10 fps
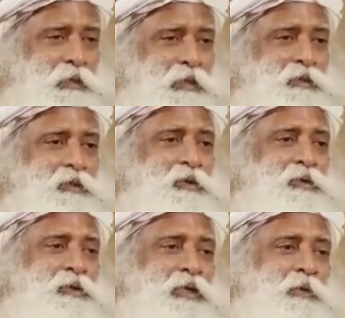later on
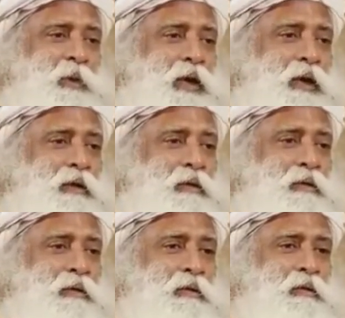you did well.
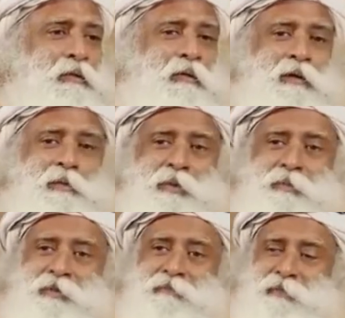Or
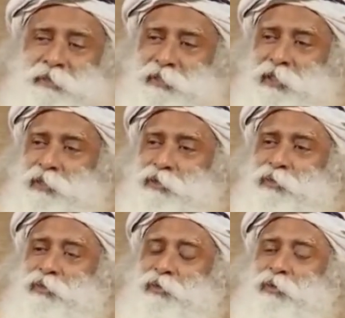maybe first day you
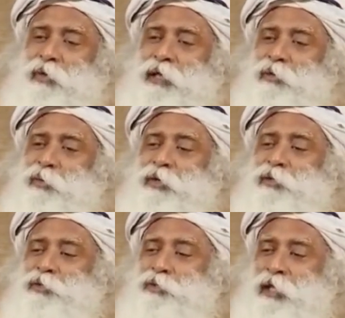look like you
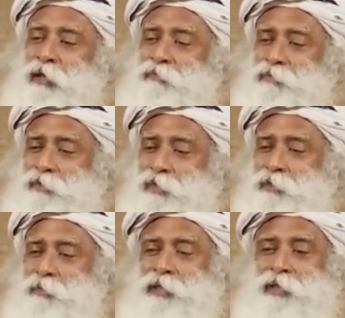understood
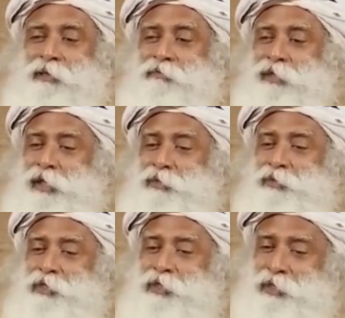everything, by the end of the year
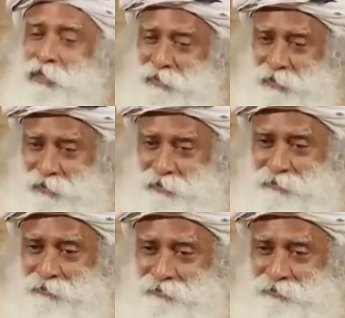you did nothing.